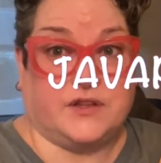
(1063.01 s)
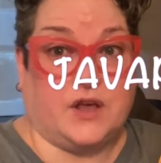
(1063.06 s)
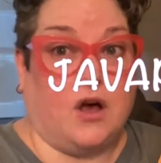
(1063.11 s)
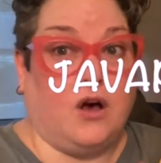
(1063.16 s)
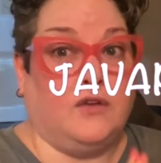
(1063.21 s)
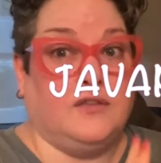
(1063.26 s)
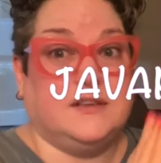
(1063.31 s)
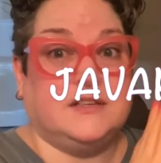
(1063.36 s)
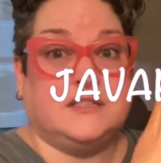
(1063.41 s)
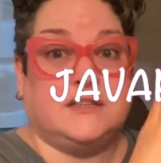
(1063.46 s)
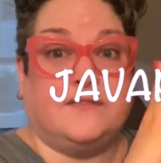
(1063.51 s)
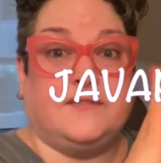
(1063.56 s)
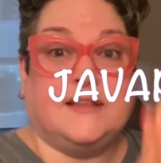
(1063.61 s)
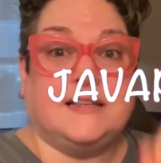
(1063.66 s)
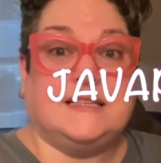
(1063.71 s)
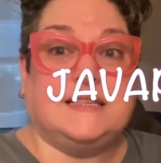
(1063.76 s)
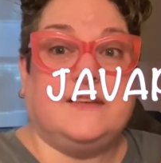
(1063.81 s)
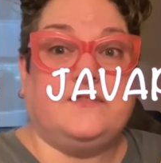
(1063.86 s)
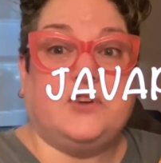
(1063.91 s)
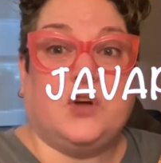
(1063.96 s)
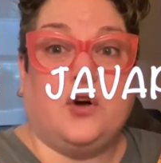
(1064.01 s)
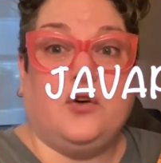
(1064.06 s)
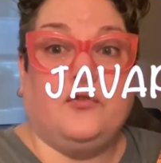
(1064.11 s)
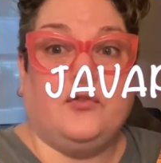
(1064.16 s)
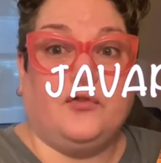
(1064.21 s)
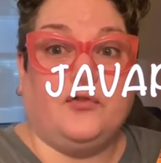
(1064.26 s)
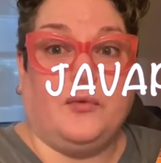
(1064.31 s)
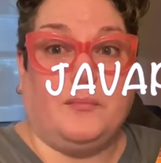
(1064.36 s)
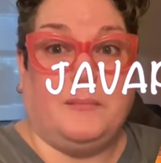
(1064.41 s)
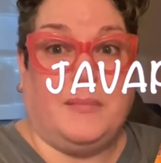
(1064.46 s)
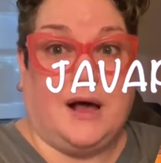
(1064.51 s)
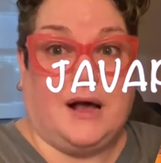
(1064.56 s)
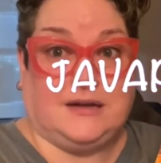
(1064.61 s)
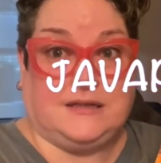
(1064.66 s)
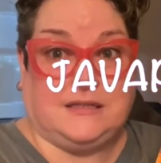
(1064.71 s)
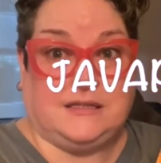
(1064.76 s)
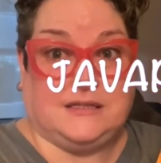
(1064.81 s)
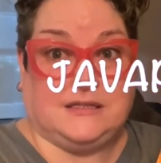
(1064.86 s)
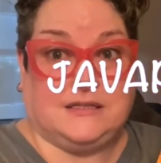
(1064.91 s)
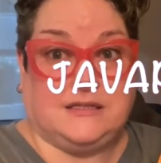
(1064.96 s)
All the stuff that's left over from
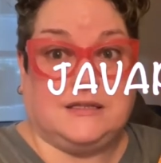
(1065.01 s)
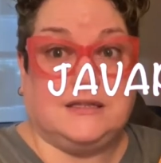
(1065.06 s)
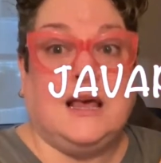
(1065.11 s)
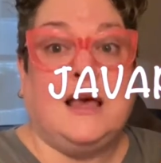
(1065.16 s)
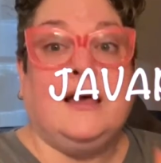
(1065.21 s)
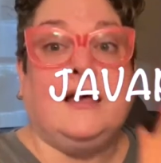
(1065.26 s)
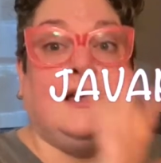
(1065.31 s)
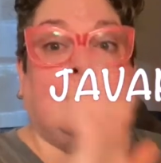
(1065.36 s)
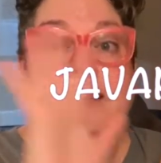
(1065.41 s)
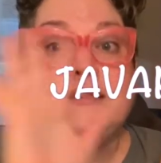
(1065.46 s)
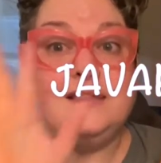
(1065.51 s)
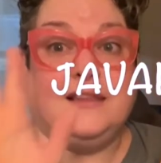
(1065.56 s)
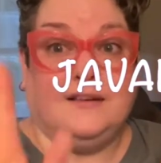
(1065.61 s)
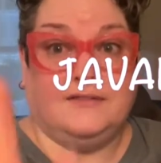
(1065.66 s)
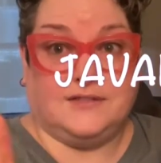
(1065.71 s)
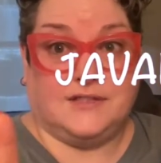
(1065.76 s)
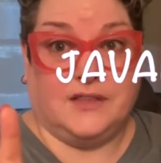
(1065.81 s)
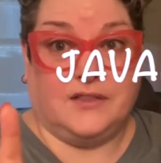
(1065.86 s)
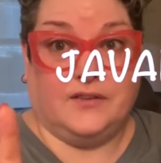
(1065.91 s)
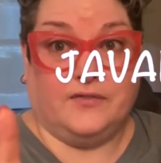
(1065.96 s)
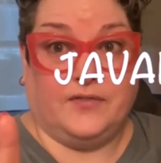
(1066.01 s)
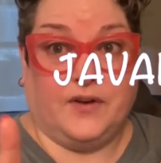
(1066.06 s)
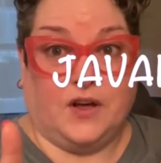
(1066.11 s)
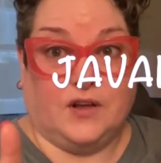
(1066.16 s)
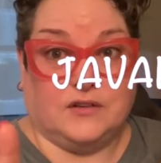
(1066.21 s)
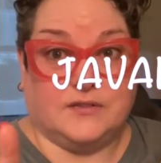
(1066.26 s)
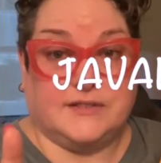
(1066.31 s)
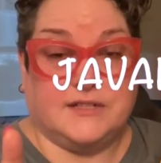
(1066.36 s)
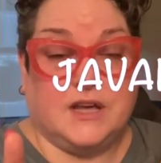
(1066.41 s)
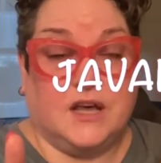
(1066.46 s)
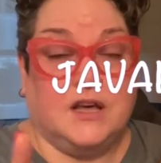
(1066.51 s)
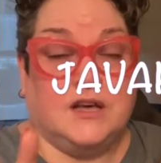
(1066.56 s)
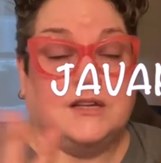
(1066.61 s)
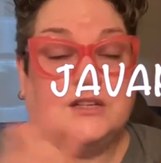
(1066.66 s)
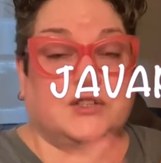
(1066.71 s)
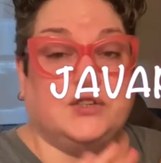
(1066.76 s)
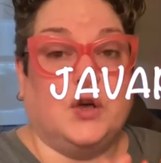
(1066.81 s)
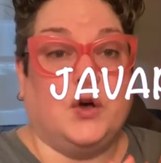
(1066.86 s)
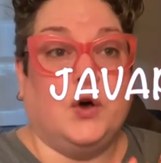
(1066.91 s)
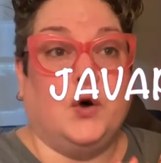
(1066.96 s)
boxes lives in the vault.
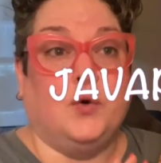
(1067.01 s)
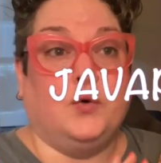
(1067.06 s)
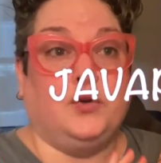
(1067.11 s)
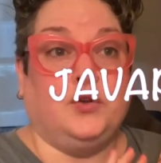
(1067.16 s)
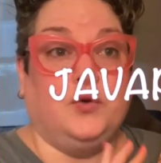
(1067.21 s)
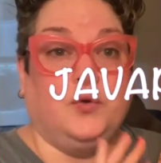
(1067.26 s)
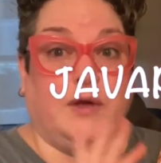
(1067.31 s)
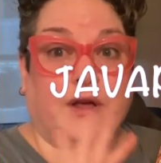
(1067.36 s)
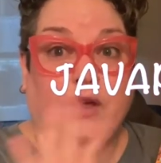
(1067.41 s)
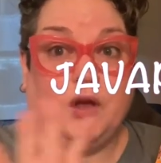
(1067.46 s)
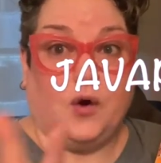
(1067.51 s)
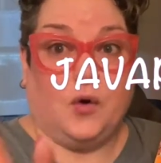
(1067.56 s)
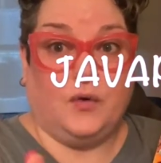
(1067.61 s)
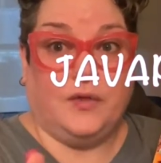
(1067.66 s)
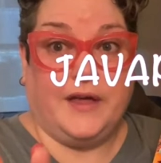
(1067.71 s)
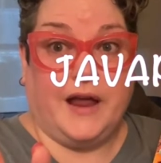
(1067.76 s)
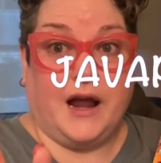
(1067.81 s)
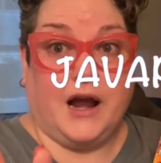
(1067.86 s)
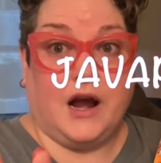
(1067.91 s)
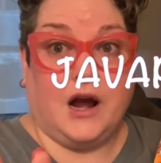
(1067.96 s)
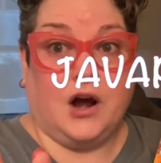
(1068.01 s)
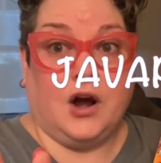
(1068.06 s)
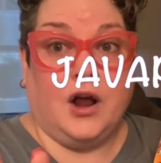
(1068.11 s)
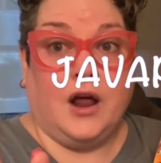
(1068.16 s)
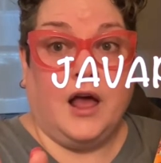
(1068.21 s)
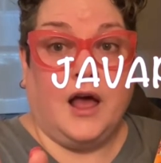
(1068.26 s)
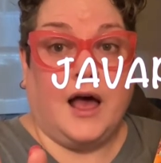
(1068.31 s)
So you can go there.